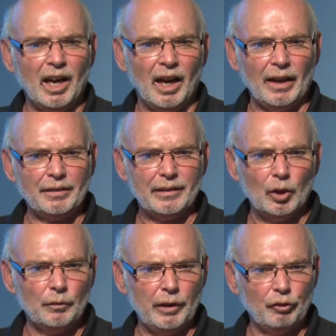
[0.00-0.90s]
highest
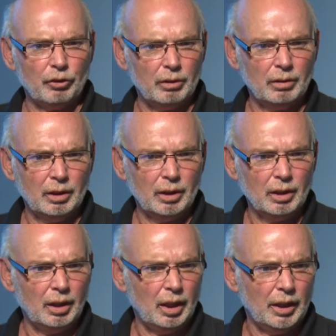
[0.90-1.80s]
elevation
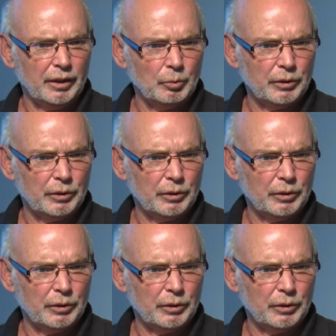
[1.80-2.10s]
in